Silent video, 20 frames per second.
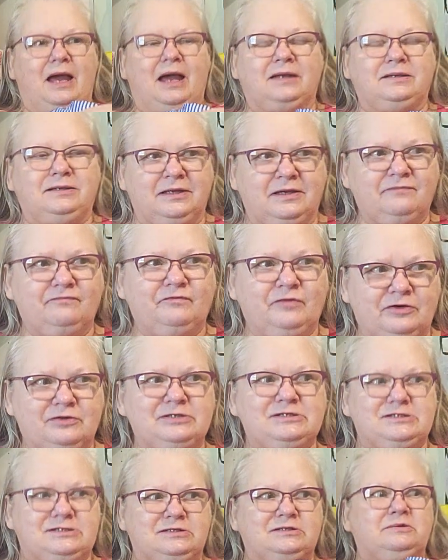I get
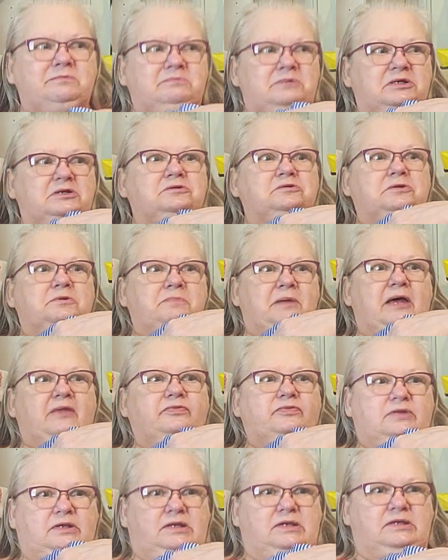very sentimental
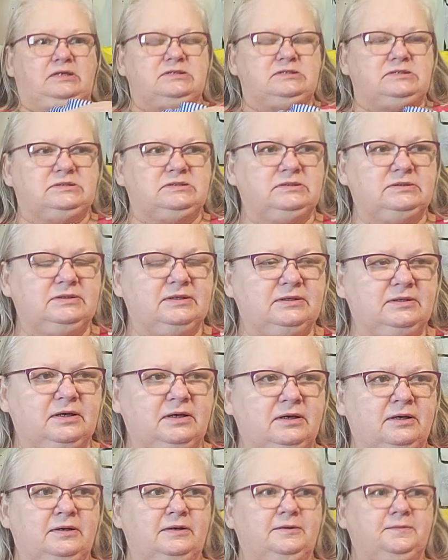about things,
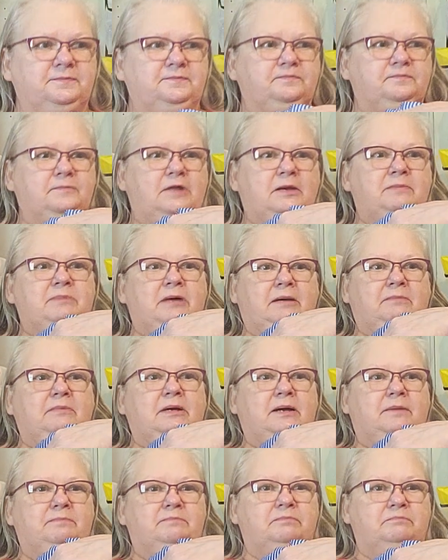um, about
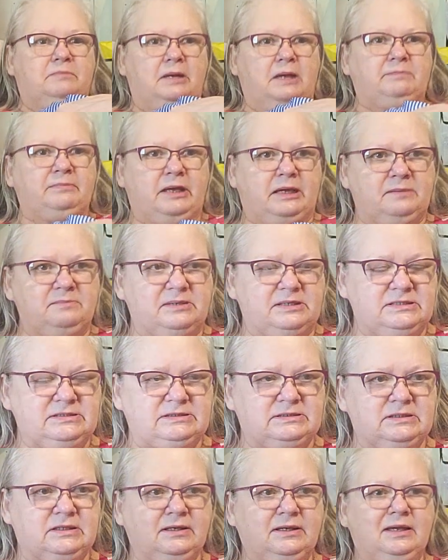my, my
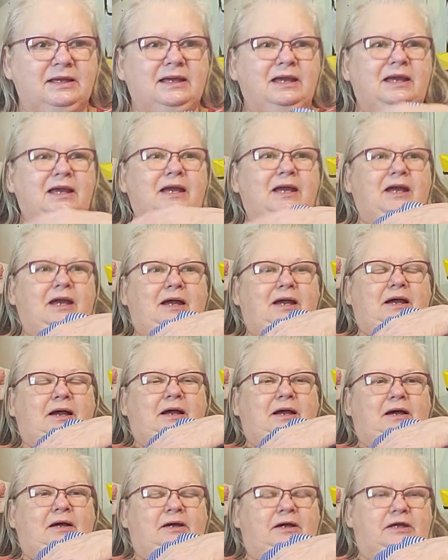babies.
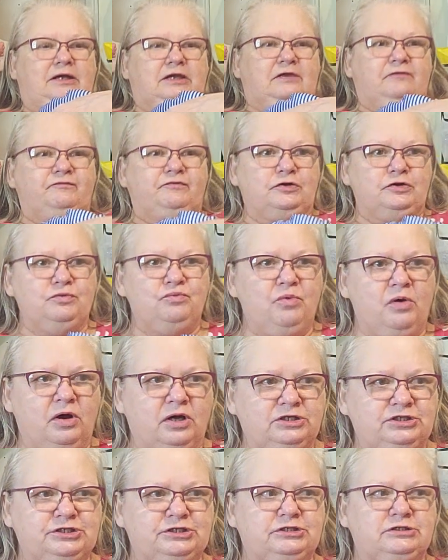Uh, if you
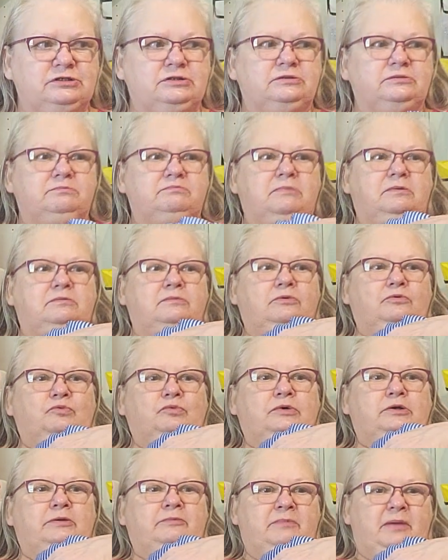watched
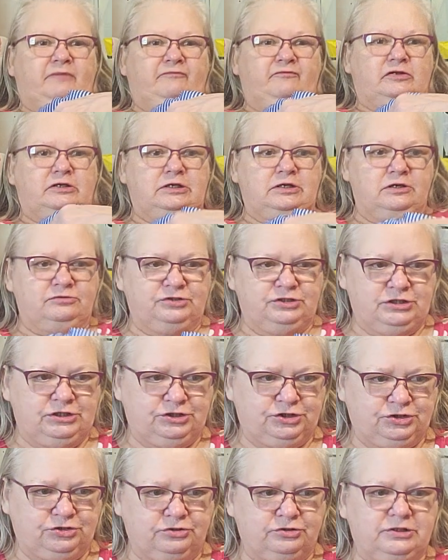one of my videos
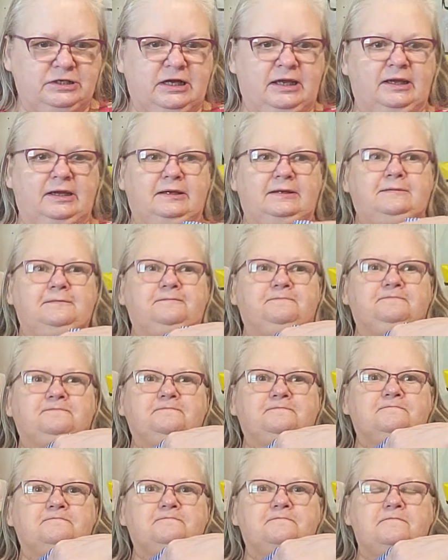yesterday,
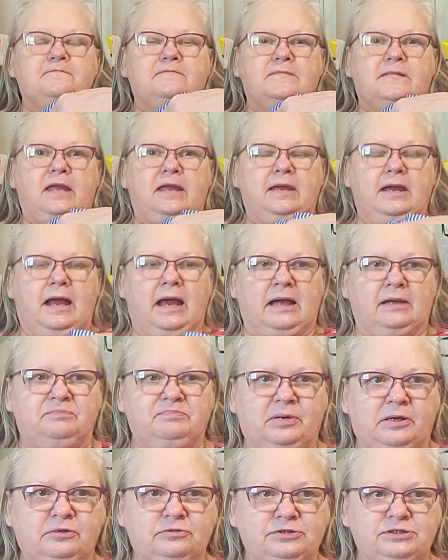I
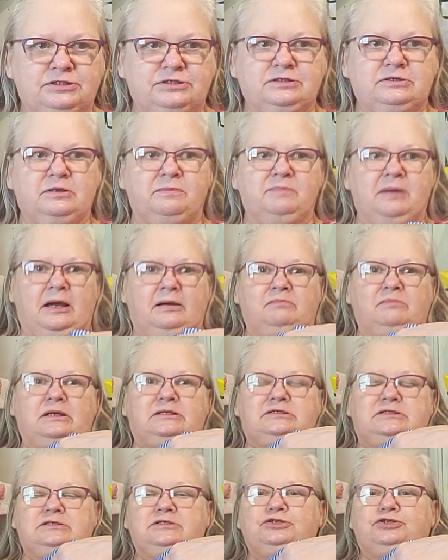posted about
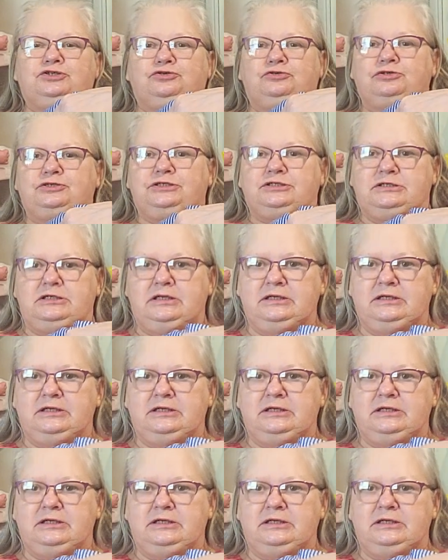my sister